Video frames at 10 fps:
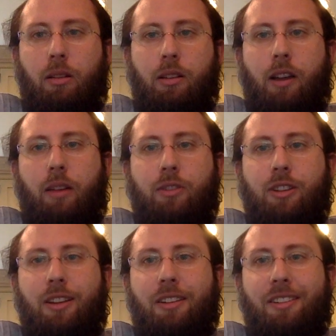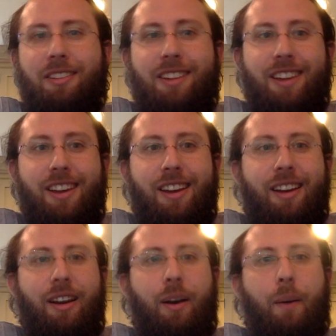kind of cheating.
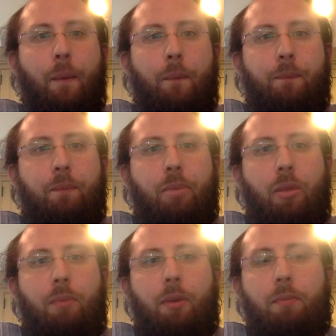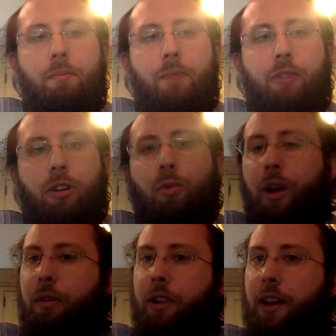Um, but measuring
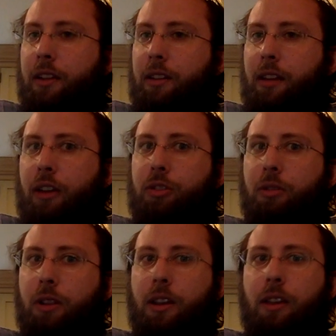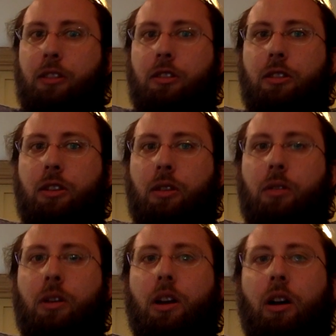wavelength is actually really easy to do.
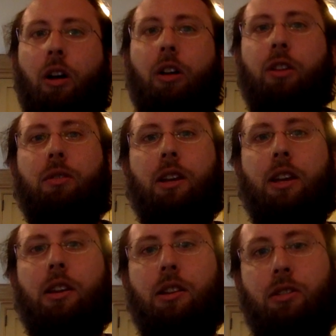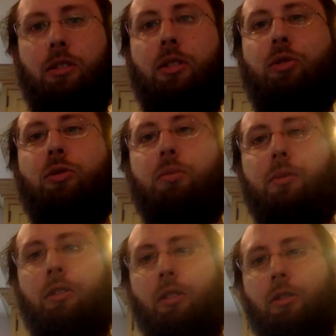All you need is a tube.
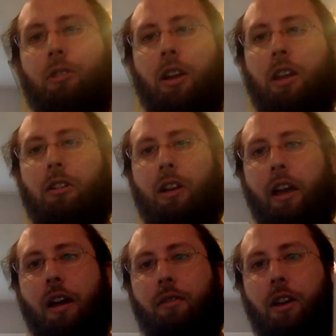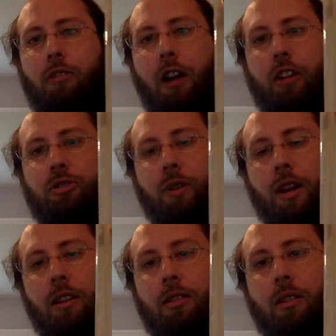So right here I have a
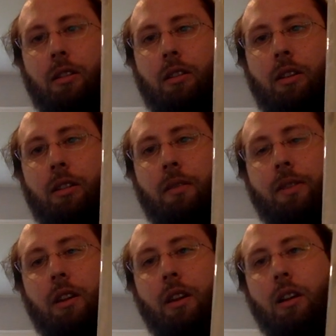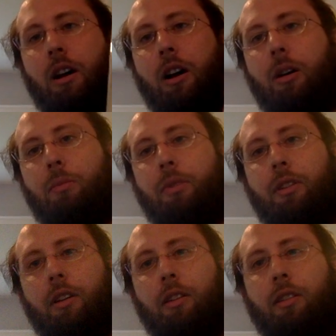graduated cylinder.
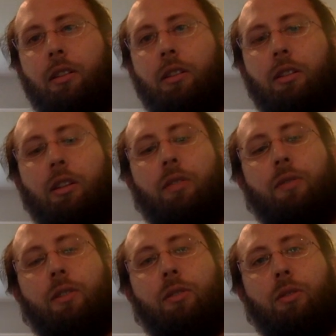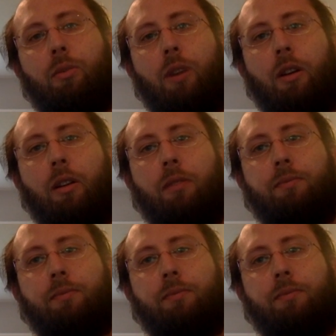The cylinder is filled with water,